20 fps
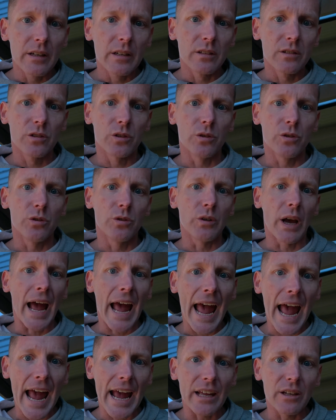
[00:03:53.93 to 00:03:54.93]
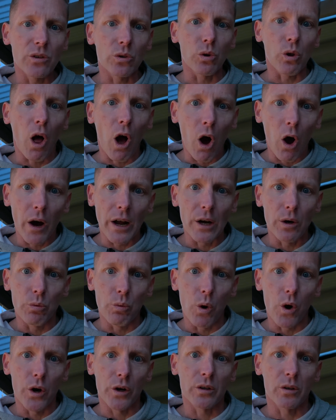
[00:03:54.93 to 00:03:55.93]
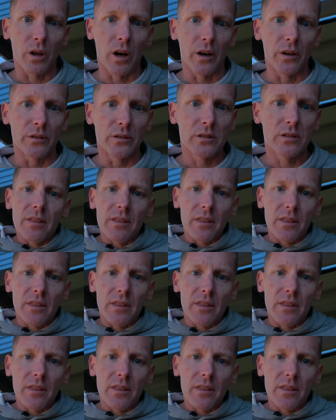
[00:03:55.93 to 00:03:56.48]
to handle higher workloads.